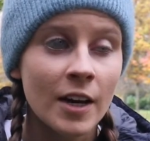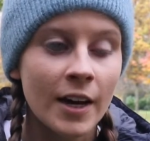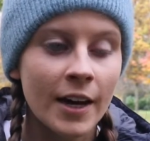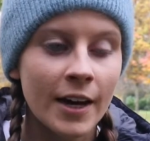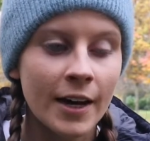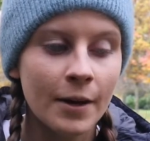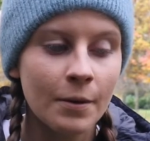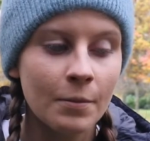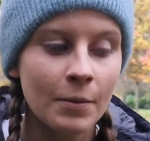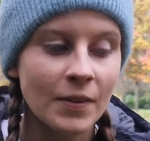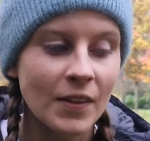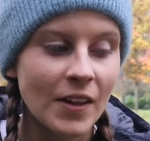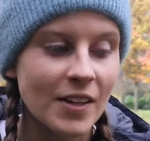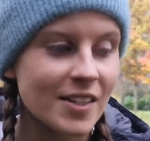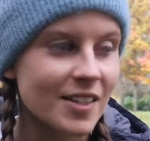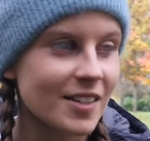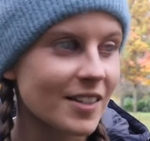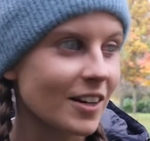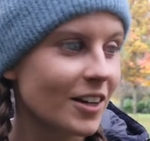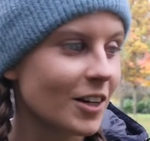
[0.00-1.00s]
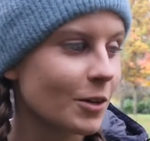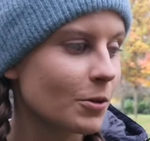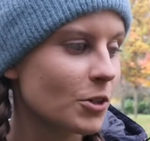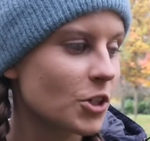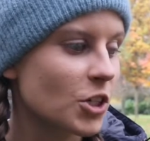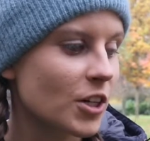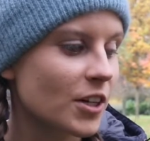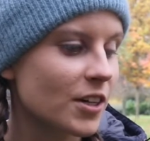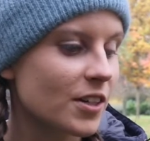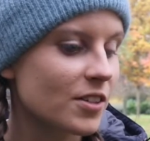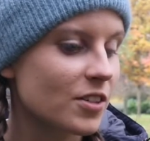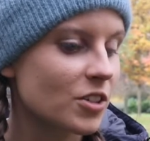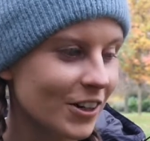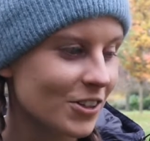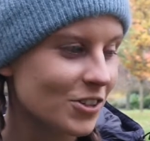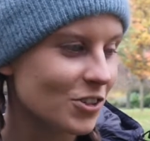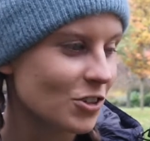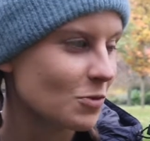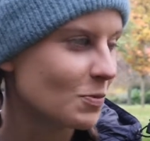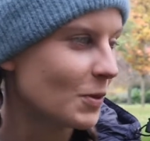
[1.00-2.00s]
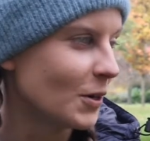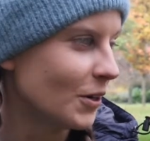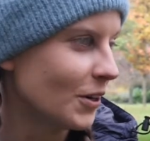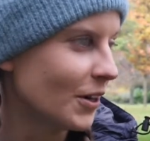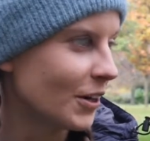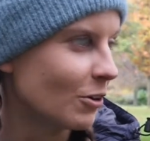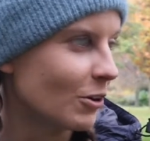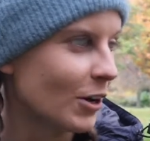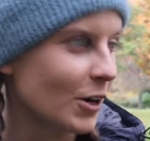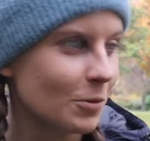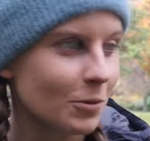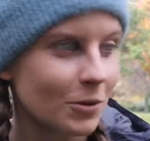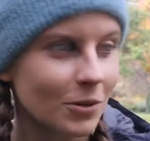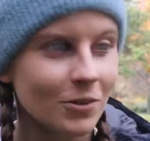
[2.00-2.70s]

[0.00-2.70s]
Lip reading: and that's exactly what she is, and it's just been incredible.